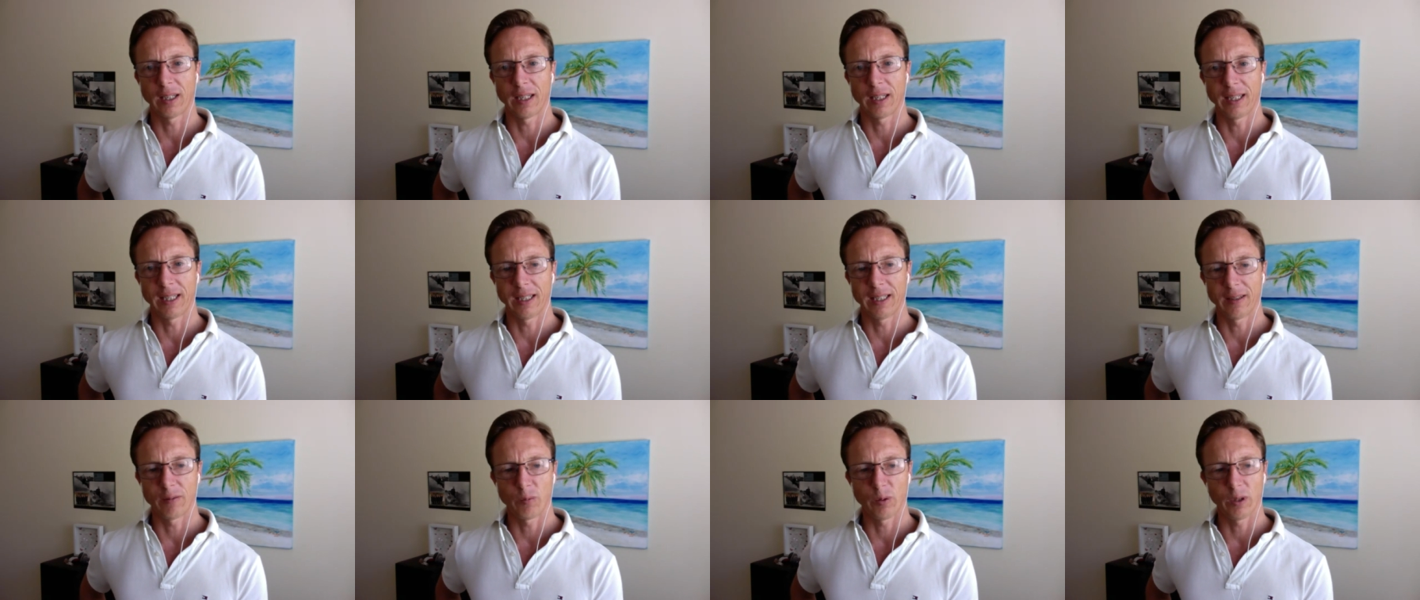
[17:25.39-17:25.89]

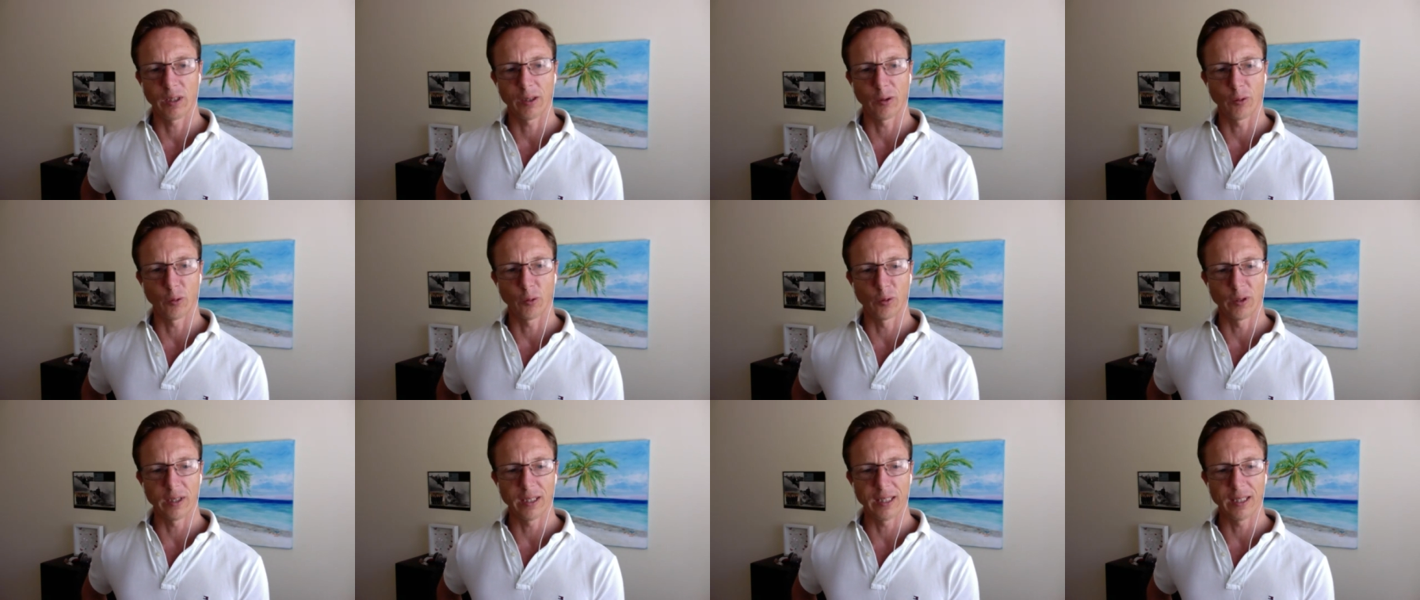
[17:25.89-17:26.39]
and we can
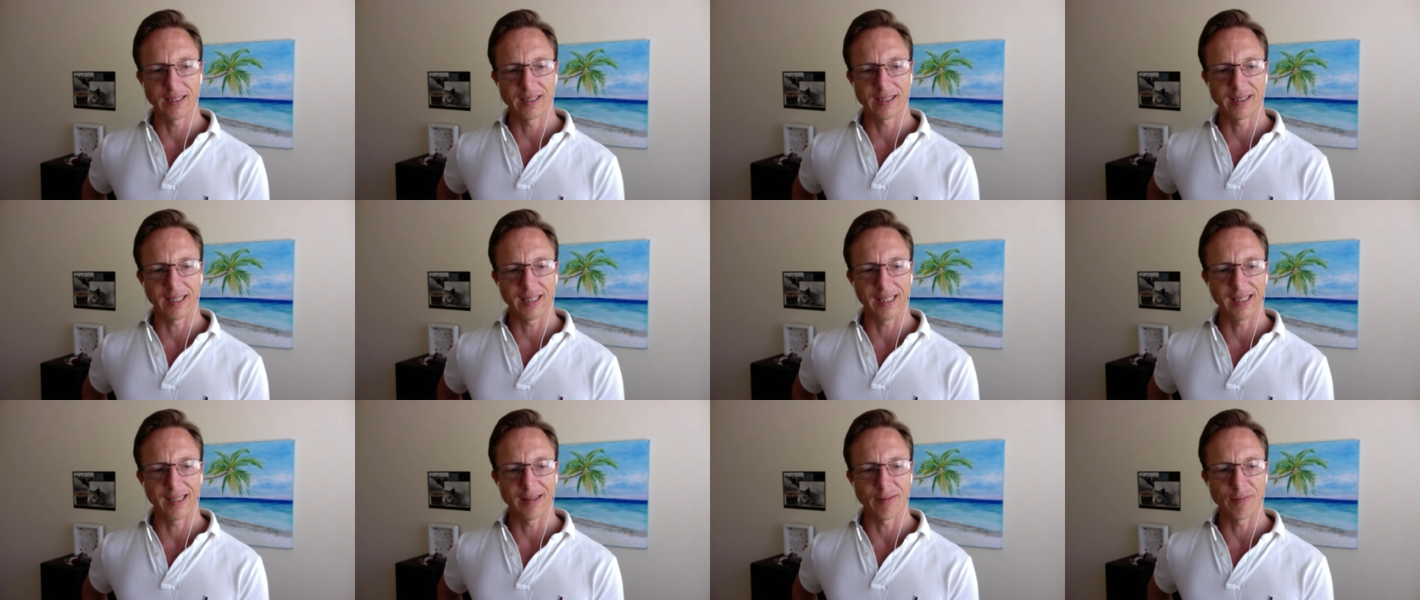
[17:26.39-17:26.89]
already
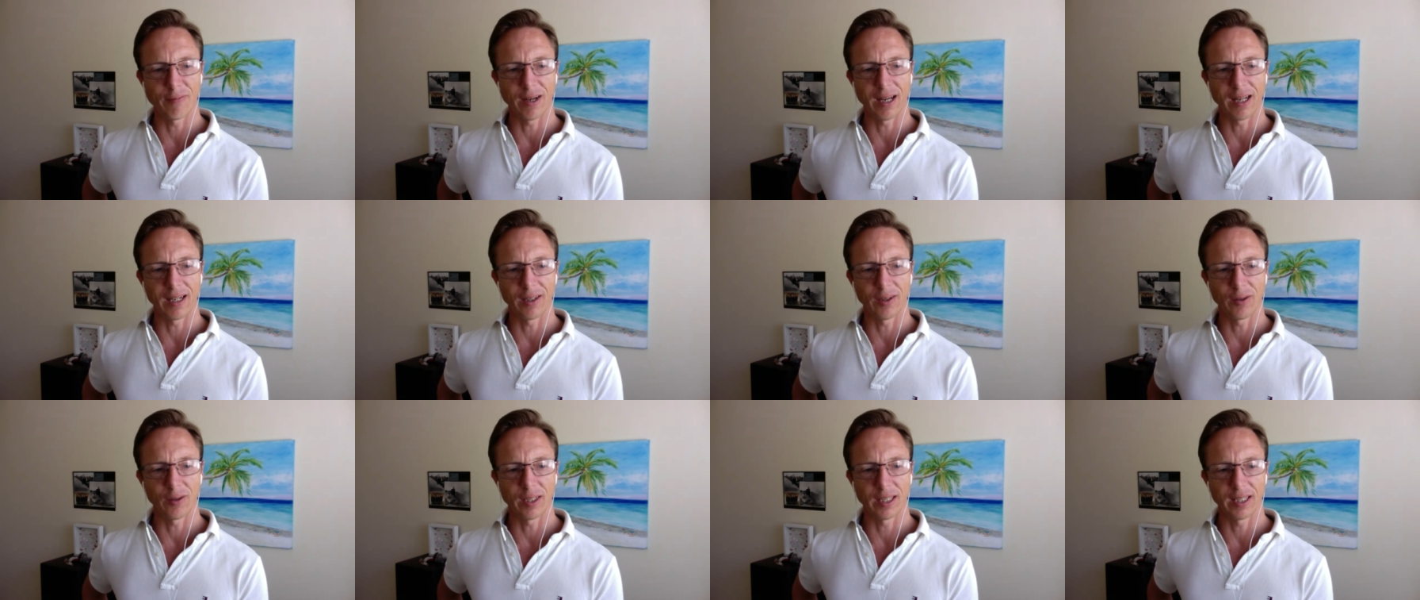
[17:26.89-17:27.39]
see the
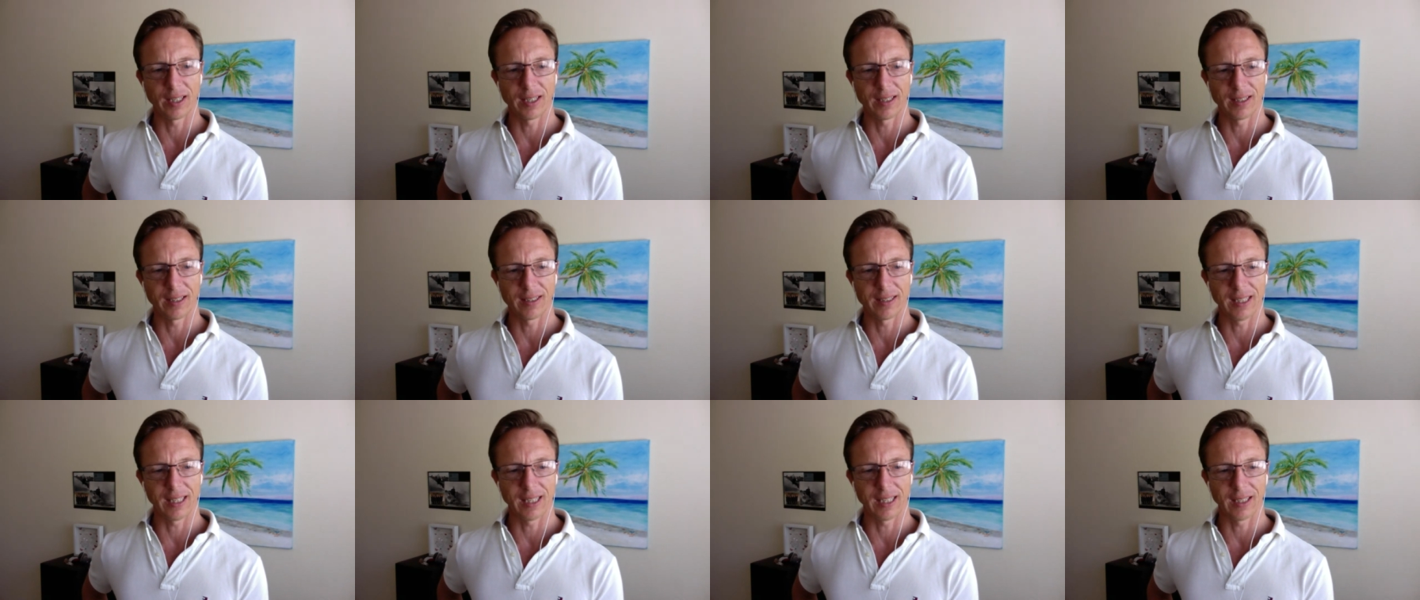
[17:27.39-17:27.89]
value
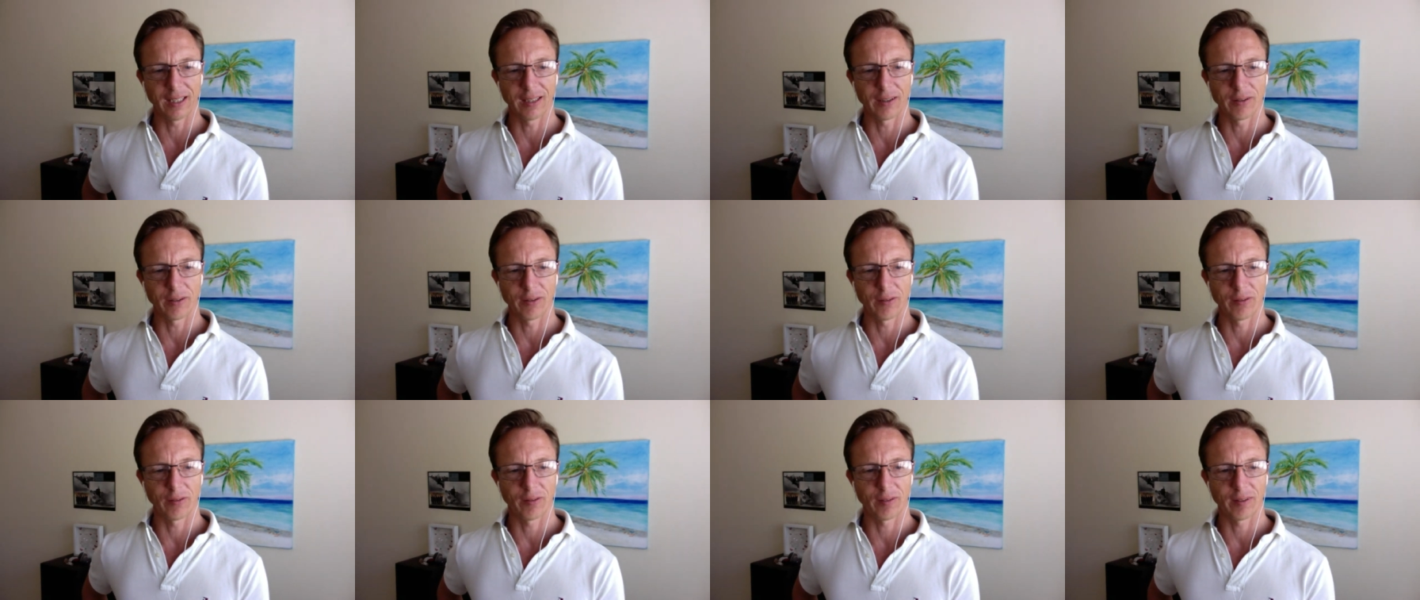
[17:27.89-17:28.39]
that Diego
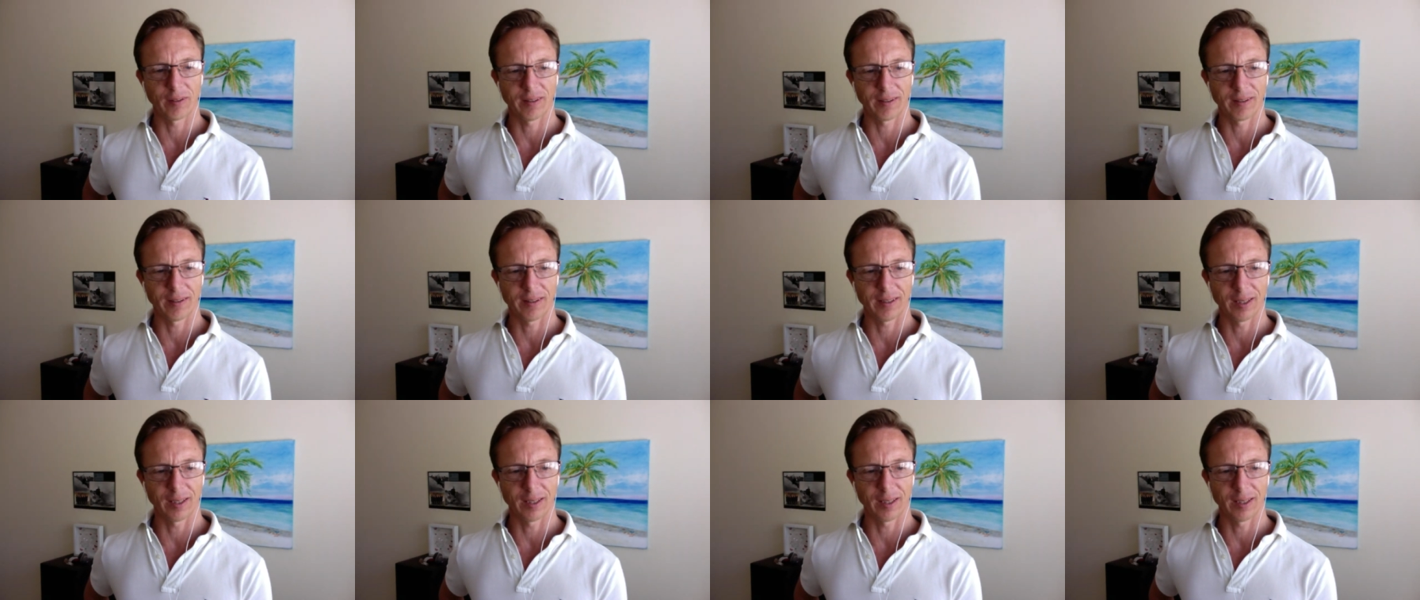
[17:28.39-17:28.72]
is uh,